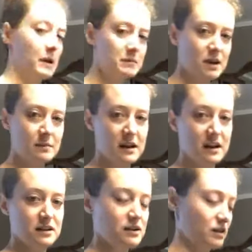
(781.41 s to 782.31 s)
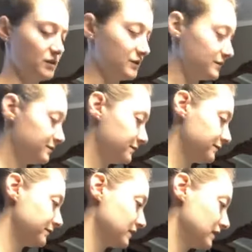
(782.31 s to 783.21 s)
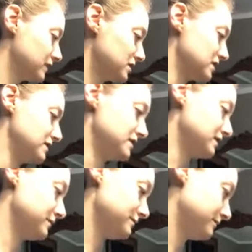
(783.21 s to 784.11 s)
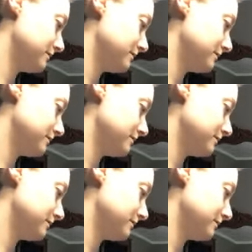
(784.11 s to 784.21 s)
mom taught me how to sew. She's